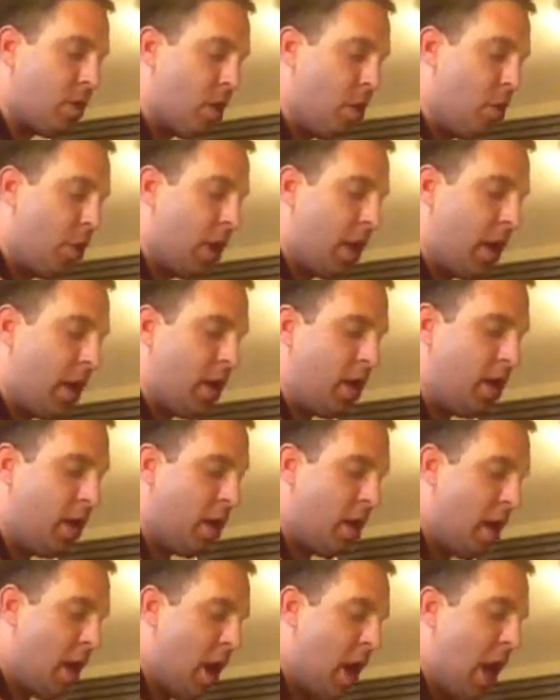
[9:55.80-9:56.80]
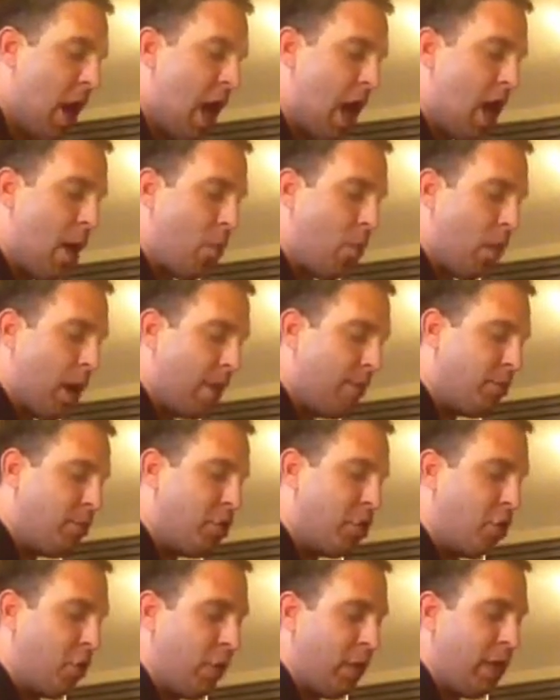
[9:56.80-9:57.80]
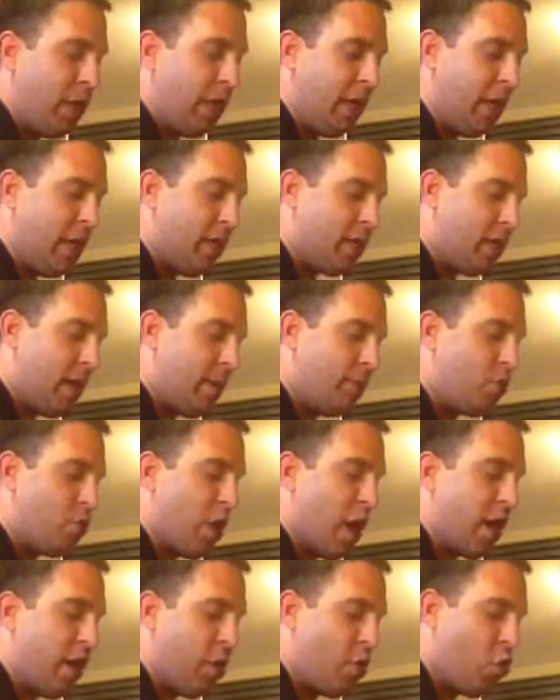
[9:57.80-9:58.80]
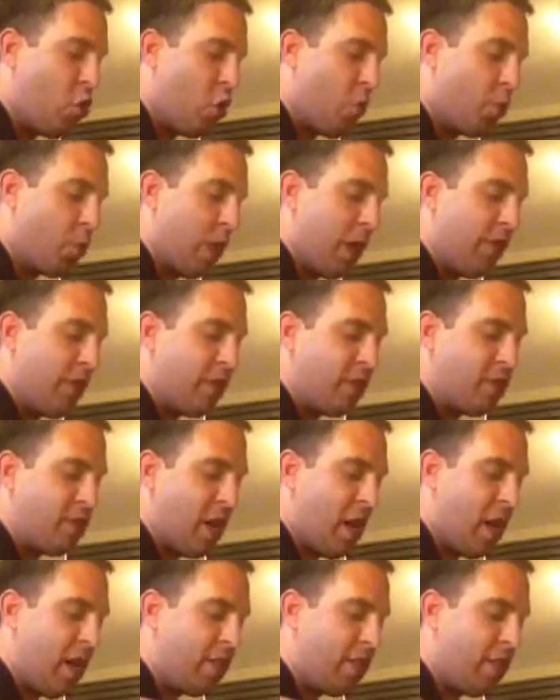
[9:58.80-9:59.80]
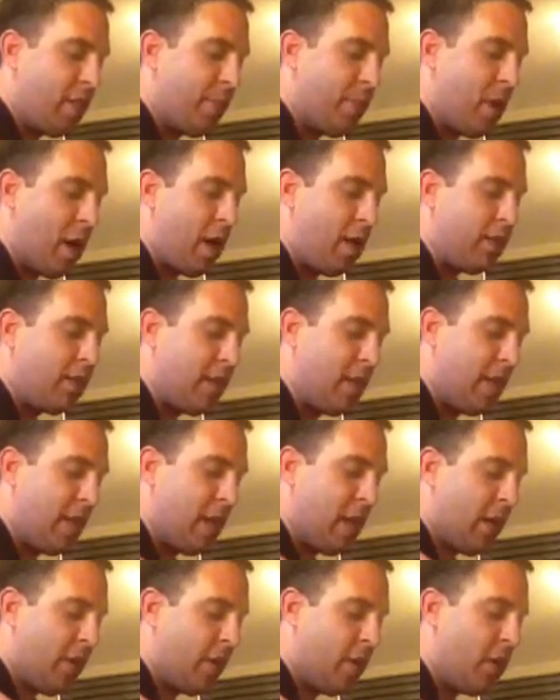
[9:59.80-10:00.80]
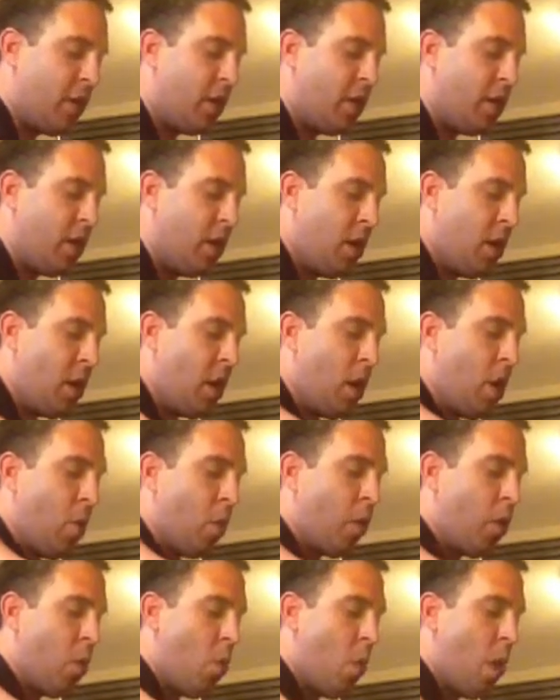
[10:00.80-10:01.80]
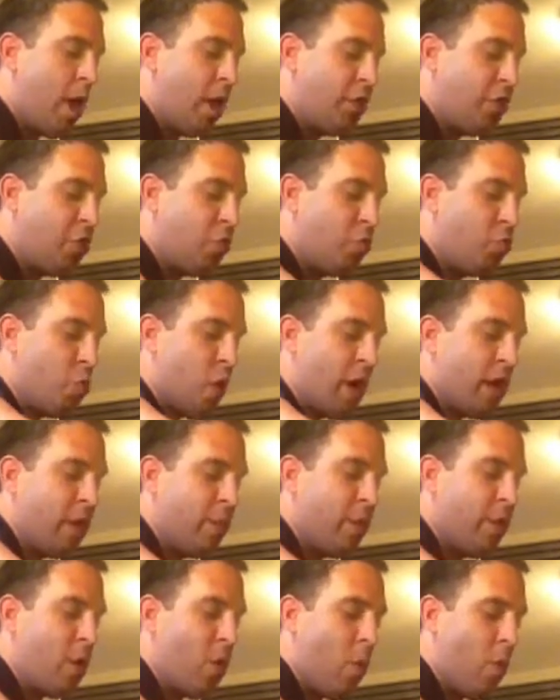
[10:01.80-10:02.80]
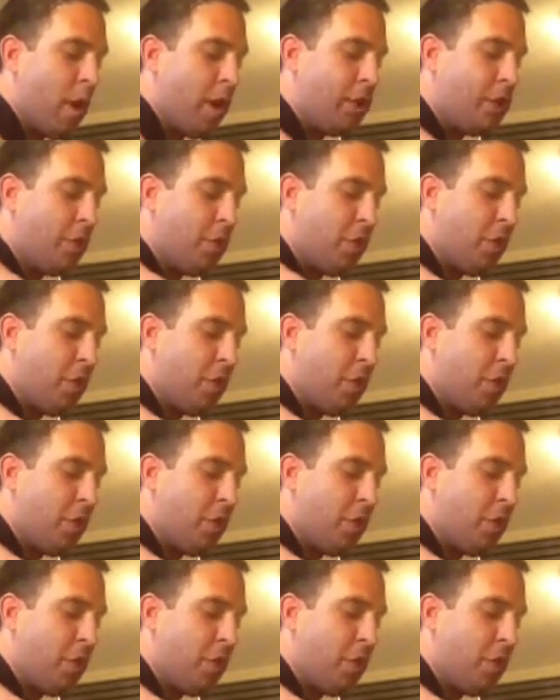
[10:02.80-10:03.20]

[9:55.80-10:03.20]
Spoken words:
okay? And what I'm doing is I'm trying to incorporate the sauce and the pasta together. We don't want it too runny, we don't want it too